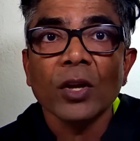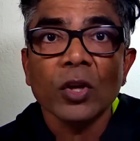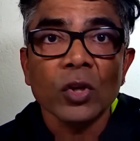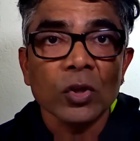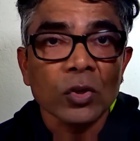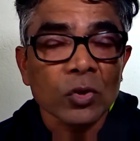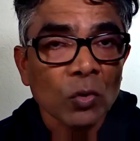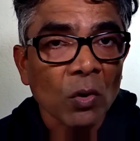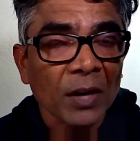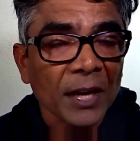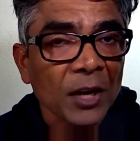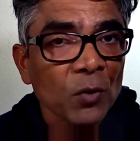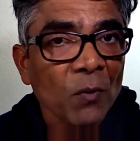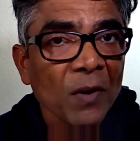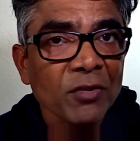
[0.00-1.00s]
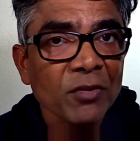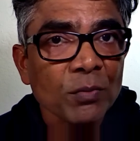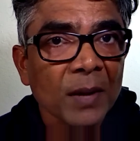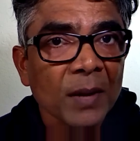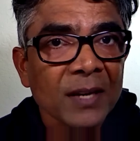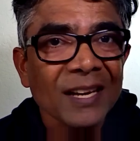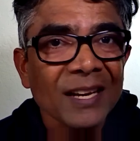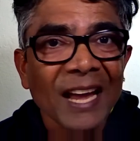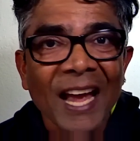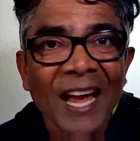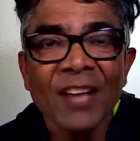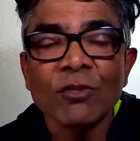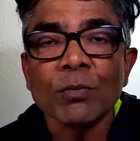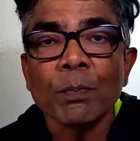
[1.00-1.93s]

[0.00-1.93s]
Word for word: your investment has